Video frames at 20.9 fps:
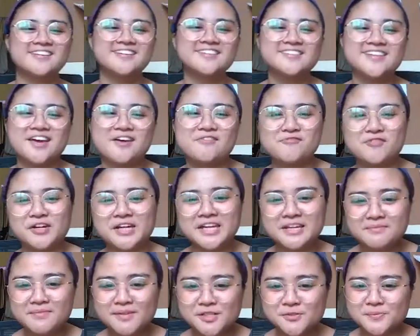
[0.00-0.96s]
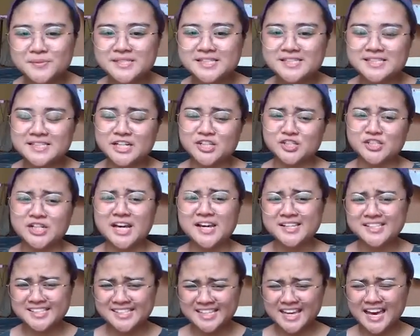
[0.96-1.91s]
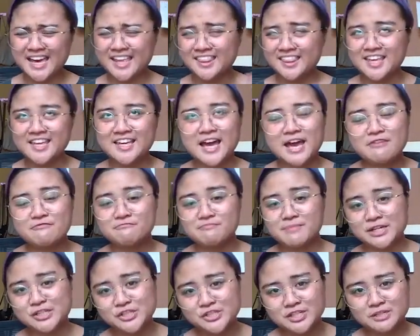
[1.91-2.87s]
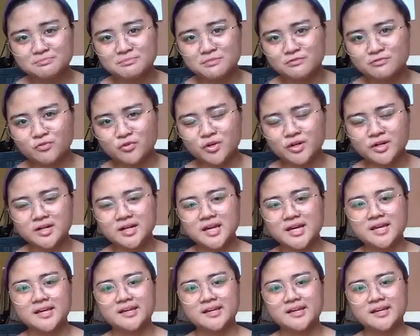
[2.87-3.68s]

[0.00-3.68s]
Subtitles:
Okay, for image presentation, I think I've mentioned it before.